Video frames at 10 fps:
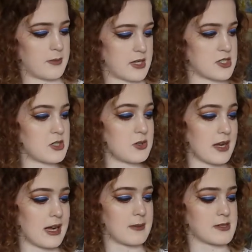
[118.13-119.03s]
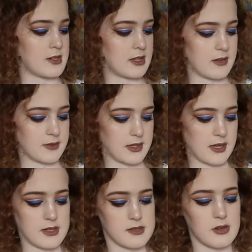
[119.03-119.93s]
but I do absolutely love it
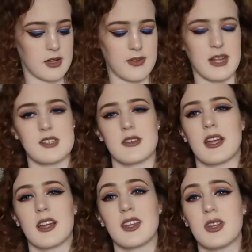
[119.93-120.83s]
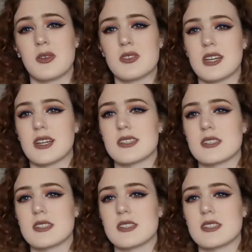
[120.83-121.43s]
and it's really flattering and cute and